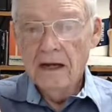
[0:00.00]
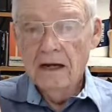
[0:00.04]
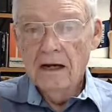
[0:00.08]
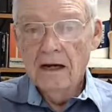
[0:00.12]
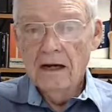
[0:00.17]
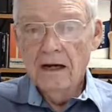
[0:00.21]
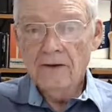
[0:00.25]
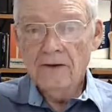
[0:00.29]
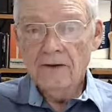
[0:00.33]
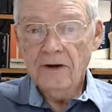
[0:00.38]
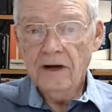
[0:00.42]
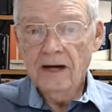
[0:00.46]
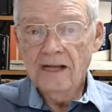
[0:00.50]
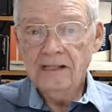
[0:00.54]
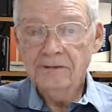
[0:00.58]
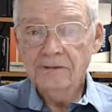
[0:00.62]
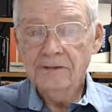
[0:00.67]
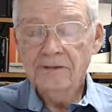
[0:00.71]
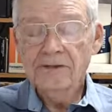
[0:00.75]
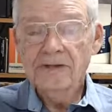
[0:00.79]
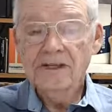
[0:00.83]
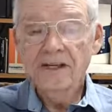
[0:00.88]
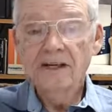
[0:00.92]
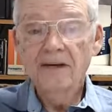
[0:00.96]
Other
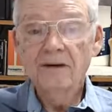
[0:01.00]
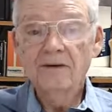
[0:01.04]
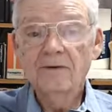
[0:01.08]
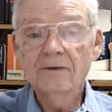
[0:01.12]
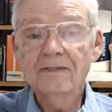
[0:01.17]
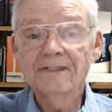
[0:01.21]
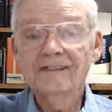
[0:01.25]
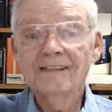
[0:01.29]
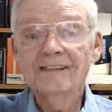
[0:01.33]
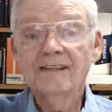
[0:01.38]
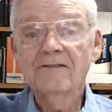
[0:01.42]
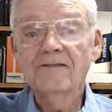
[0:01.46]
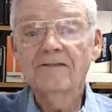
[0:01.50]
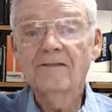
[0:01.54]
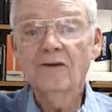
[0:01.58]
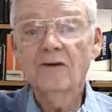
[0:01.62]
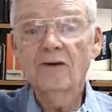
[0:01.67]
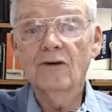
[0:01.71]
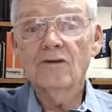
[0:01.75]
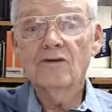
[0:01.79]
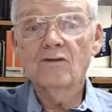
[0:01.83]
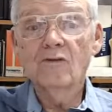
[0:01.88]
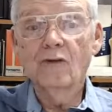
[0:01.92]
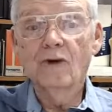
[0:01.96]
gospels say it was the
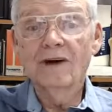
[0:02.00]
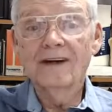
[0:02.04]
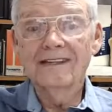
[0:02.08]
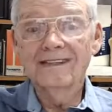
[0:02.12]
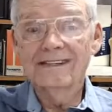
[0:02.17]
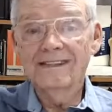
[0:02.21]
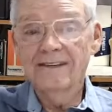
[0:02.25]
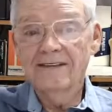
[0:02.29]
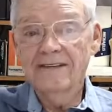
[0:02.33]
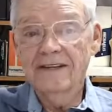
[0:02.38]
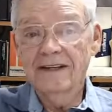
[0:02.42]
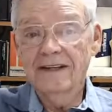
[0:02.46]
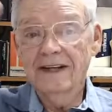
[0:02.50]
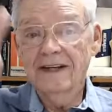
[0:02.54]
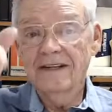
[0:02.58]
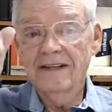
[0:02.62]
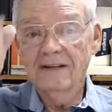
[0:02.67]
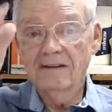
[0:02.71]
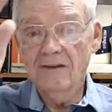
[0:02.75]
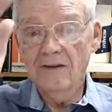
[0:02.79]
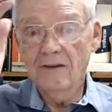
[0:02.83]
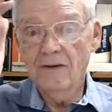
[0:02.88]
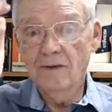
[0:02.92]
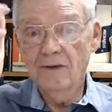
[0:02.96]
4th watch of the night.
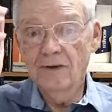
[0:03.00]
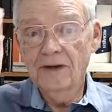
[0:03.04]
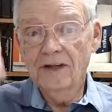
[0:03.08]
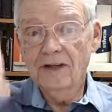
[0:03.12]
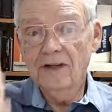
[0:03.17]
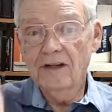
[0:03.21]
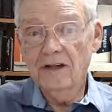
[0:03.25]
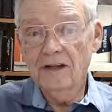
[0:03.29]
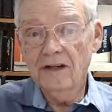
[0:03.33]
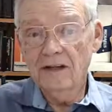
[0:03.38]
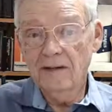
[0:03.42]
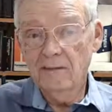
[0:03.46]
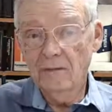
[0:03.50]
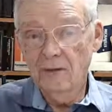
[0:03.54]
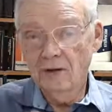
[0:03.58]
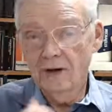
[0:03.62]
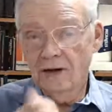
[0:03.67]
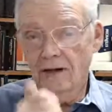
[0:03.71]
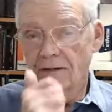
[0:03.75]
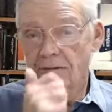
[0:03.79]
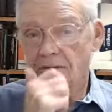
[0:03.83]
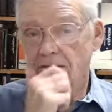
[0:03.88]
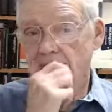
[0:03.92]
No, 3 o'clock in the morning.